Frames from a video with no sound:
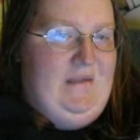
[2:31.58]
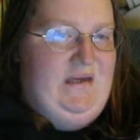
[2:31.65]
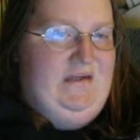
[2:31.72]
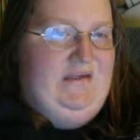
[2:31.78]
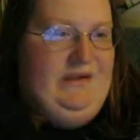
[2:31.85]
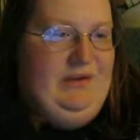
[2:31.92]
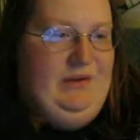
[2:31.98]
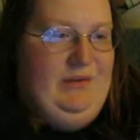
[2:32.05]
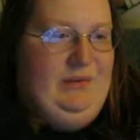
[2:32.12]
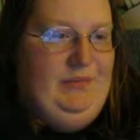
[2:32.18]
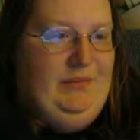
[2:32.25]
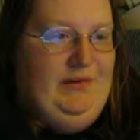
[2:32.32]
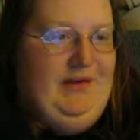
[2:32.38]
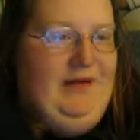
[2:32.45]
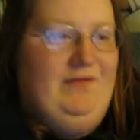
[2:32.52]
so
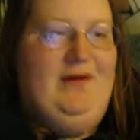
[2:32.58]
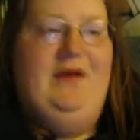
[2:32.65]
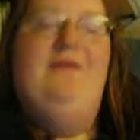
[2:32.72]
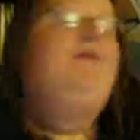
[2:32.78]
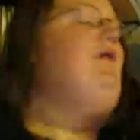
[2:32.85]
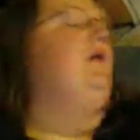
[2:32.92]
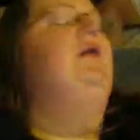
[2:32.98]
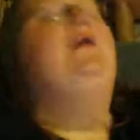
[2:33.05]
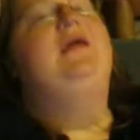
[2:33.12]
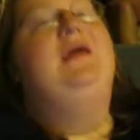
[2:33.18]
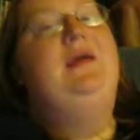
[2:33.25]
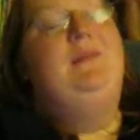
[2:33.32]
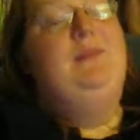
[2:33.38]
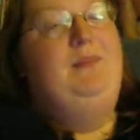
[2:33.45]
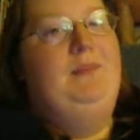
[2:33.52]
we're getting ready for
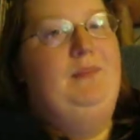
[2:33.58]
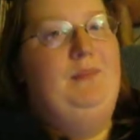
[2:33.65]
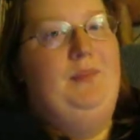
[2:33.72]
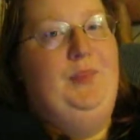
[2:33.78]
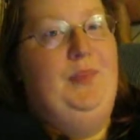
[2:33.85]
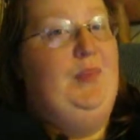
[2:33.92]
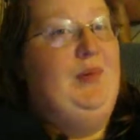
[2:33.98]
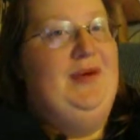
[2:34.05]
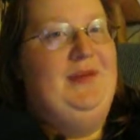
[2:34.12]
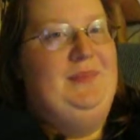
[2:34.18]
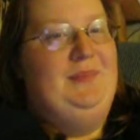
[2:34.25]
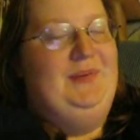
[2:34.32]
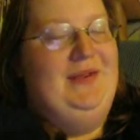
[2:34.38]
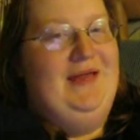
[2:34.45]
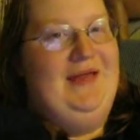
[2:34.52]
the
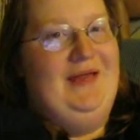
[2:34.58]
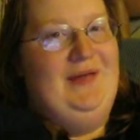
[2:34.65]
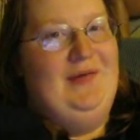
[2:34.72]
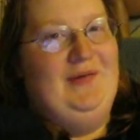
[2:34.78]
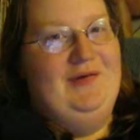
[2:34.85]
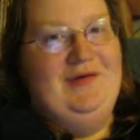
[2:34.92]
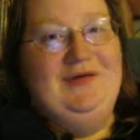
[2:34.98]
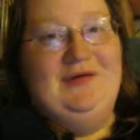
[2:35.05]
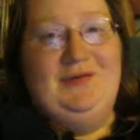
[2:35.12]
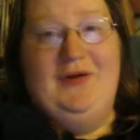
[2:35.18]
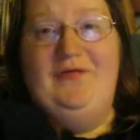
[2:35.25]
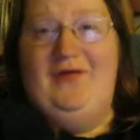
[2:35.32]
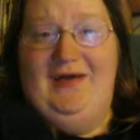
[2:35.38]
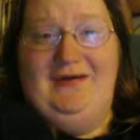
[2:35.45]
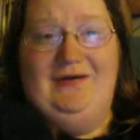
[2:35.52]
Purim play or the story
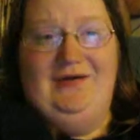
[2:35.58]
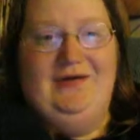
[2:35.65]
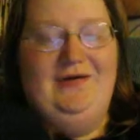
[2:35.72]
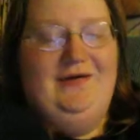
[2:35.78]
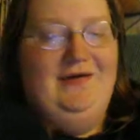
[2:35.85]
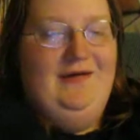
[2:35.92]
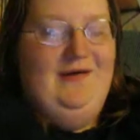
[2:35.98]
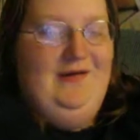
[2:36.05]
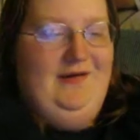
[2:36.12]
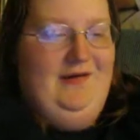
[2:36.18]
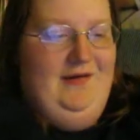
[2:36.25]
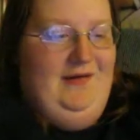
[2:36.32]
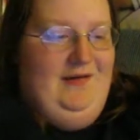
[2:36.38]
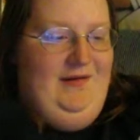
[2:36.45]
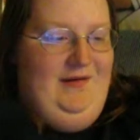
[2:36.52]
of Esther.
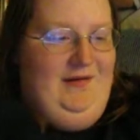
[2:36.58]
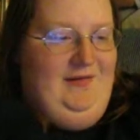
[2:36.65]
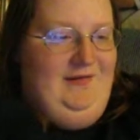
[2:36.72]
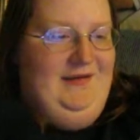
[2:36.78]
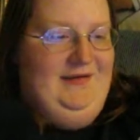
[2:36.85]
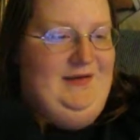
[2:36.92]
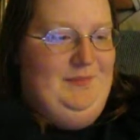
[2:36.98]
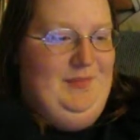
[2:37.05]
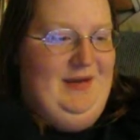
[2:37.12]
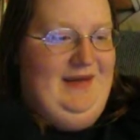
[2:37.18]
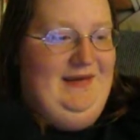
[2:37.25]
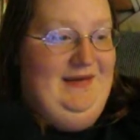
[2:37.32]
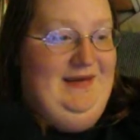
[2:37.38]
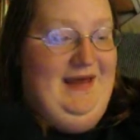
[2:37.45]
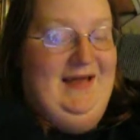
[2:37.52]
That's our big
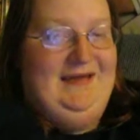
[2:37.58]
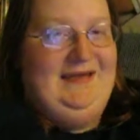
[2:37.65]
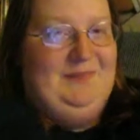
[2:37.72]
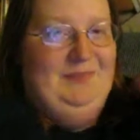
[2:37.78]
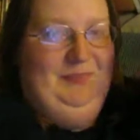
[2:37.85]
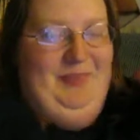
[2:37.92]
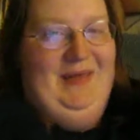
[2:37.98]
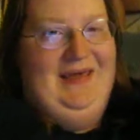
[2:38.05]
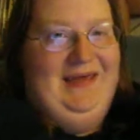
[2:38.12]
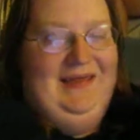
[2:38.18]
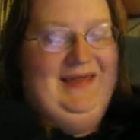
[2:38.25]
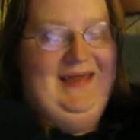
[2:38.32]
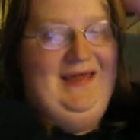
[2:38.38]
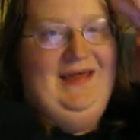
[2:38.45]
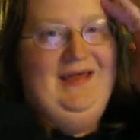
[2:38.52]
next big
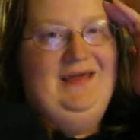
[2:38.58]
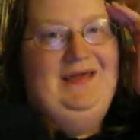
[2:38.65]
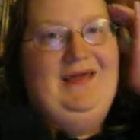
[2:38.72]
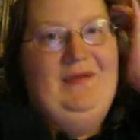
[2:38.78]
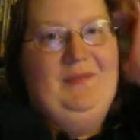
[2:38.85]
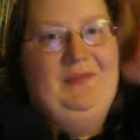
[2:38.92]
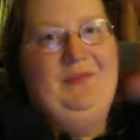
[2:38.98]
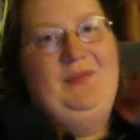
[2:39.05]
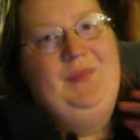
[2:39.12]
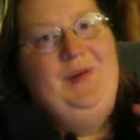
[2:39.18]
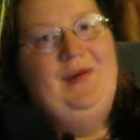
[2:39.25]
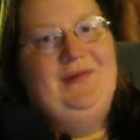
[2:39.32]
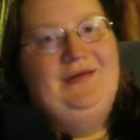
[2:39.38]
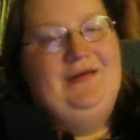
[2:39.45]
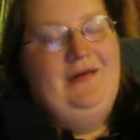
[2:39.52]
thing that we'll
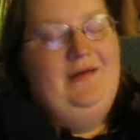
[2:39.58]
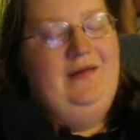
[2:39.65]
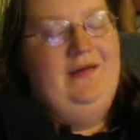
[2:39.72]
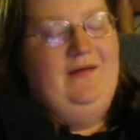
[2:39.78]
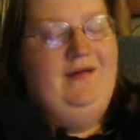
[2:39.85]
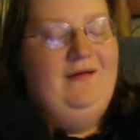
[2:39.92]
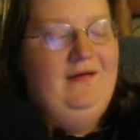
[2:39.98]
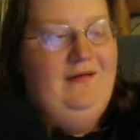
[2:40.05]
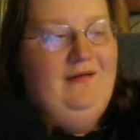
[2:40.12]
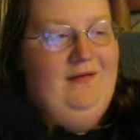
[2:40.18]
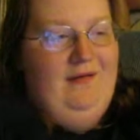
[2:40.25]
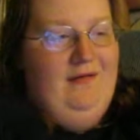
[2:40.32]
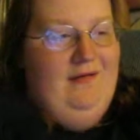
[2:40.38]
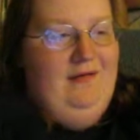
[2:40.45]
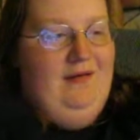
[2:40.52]
post on here.
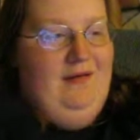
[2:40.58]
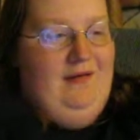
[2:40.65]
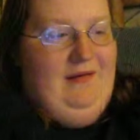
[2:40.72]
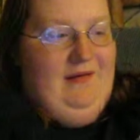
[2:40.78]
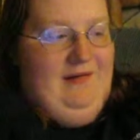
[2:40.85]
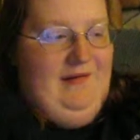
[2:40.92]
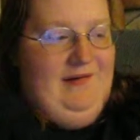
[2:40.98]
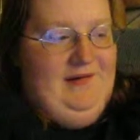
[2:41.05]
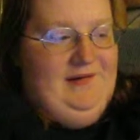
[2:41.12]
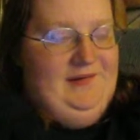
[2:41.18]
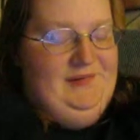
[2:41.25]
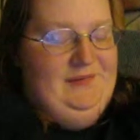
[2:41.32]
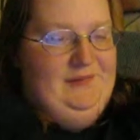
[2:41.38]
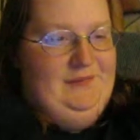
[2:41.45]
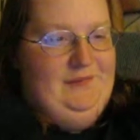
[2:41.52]

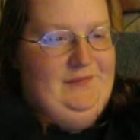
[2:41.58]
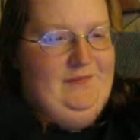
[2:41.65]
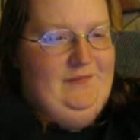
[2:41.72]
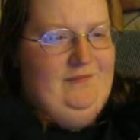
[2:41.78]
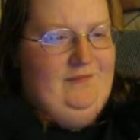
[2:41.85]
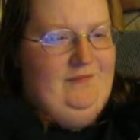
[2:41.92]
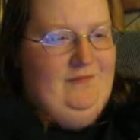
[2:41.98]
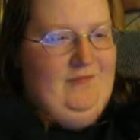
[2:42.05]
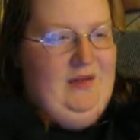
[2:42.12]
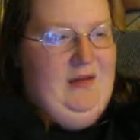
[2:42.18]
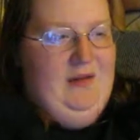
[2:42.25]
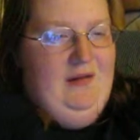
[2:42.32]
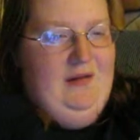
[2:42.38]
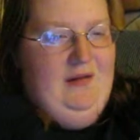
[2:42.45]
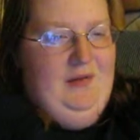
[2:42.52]
Um,
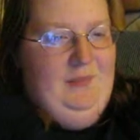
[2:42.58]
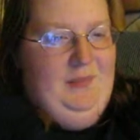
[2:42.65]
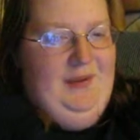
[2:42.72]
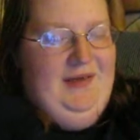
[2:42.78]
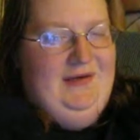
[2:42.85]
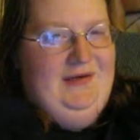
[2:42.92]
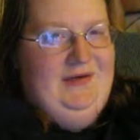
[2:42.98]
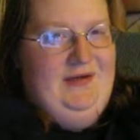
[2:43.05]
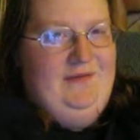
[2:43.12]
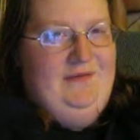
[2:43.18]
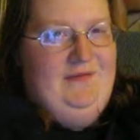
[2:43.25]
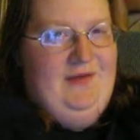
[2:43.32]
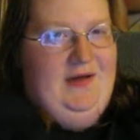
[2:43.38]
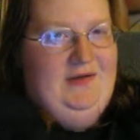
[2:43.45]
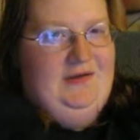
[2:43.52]
but yeah, just having
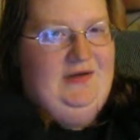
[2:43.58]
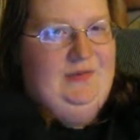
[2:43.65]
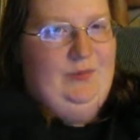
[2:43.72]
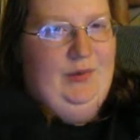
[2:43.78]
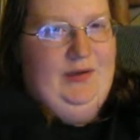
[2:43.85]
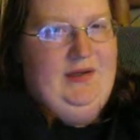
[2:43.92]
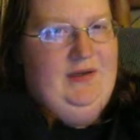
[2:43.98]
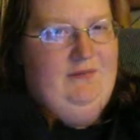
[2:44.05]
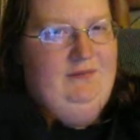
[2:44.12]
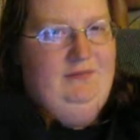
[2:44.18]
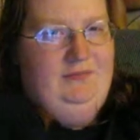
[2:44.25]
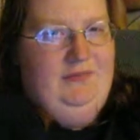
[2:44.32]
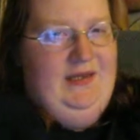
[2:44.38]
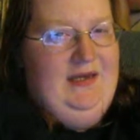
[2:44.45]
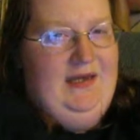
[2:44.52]
fun, just working,
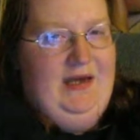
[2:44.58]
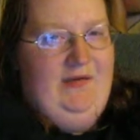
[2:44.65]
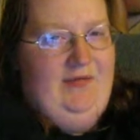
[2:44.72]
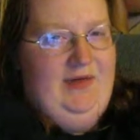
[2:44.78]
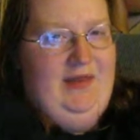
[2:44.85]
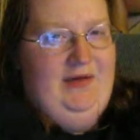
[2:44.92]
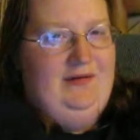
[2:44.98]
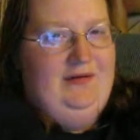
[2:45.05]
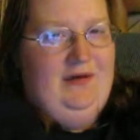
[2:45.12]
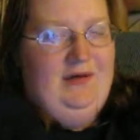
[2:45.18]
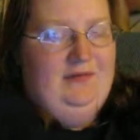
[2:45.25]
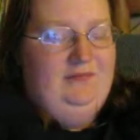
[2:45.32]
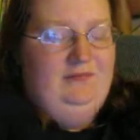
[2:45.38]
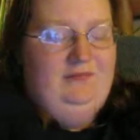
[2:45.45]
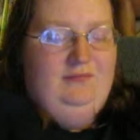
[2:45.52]
getting everything
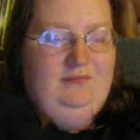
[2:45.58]
done.